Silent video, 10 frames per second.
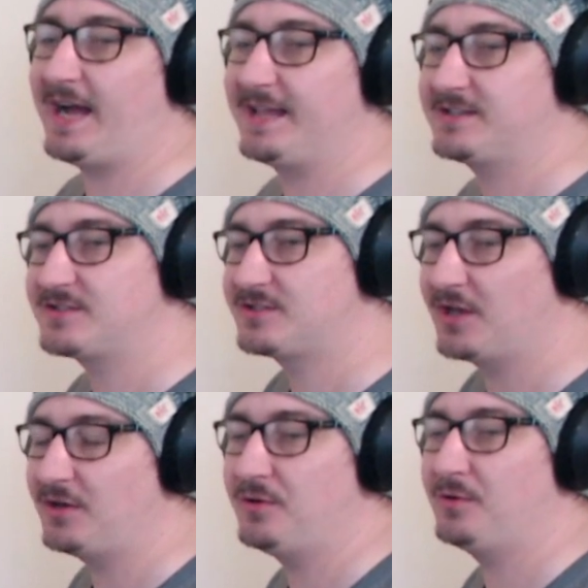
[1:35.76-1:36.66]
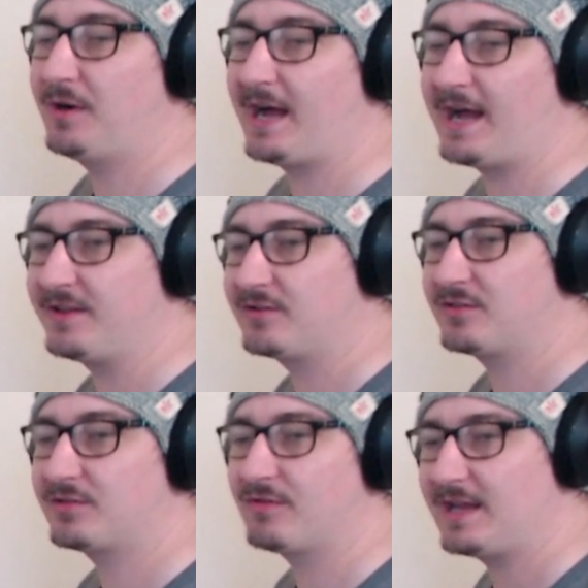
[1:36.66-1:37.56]
and two and
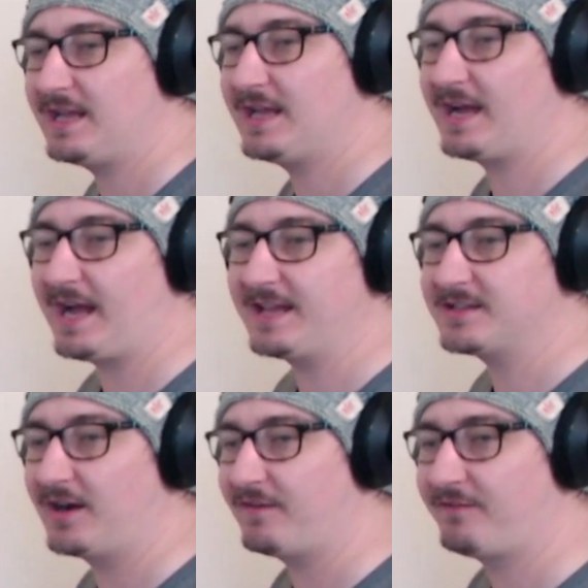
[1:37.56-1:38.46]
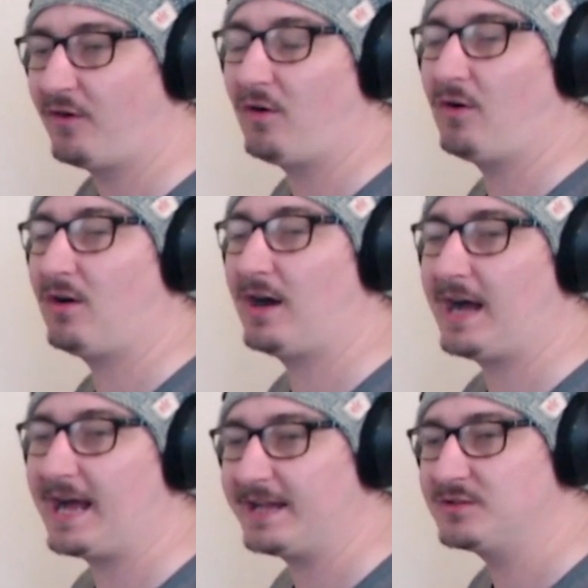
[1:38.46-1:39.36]
three and a four
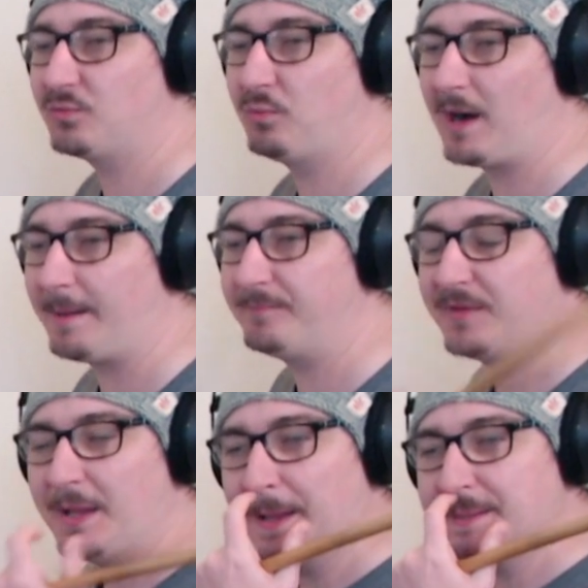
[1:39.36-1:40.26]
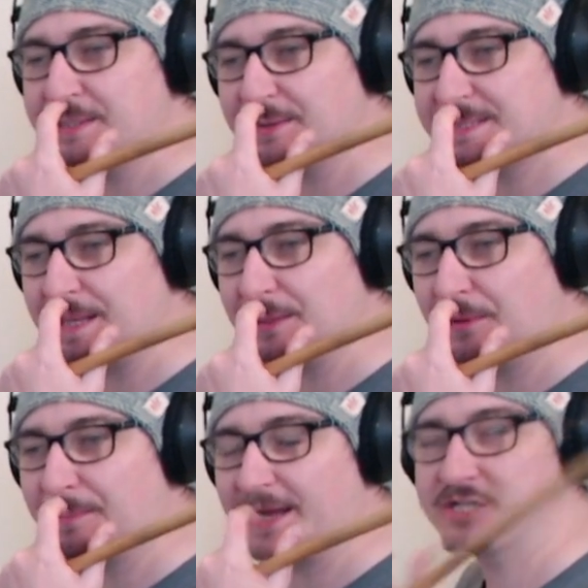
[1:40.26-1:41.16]
and one. So it's that
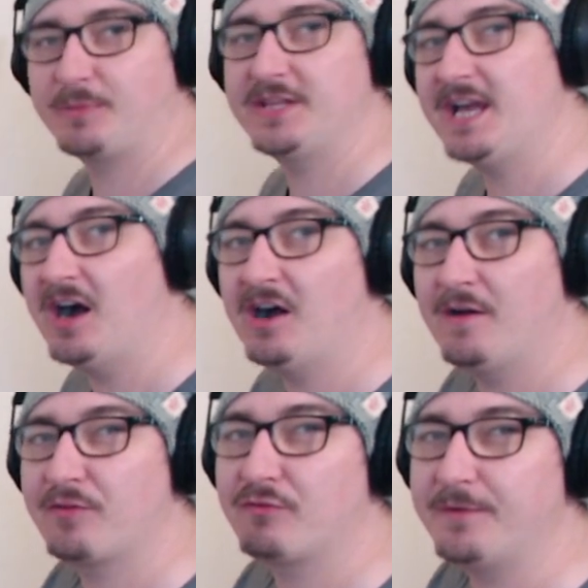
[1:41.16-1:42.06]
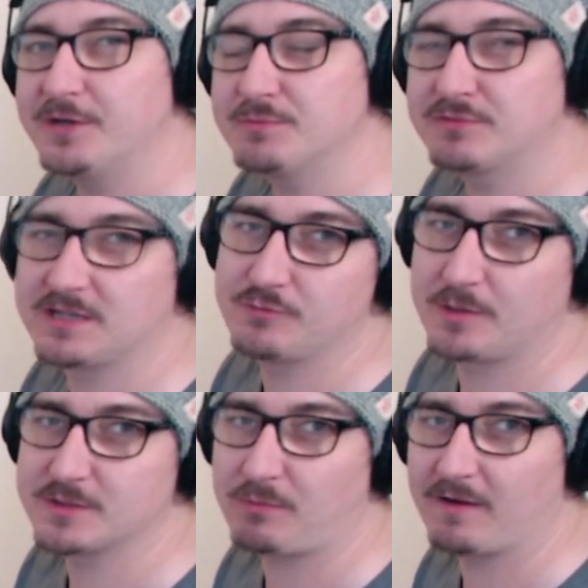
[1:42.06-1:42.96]
little bass drum on the three, which some
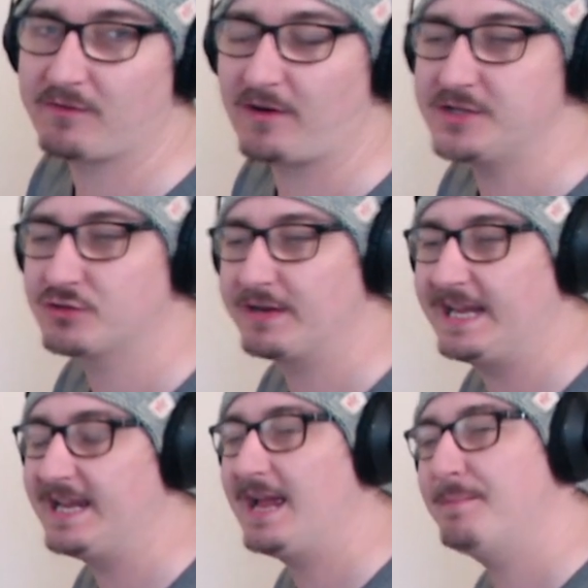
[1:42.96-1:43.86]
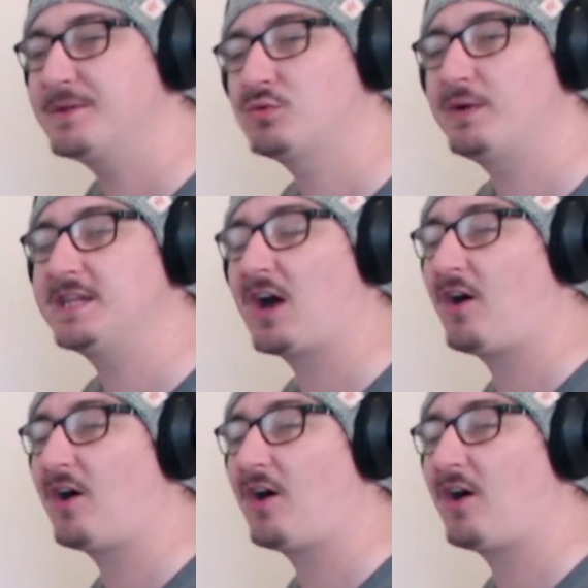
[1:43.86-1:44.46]
drummers might find tricky, in between the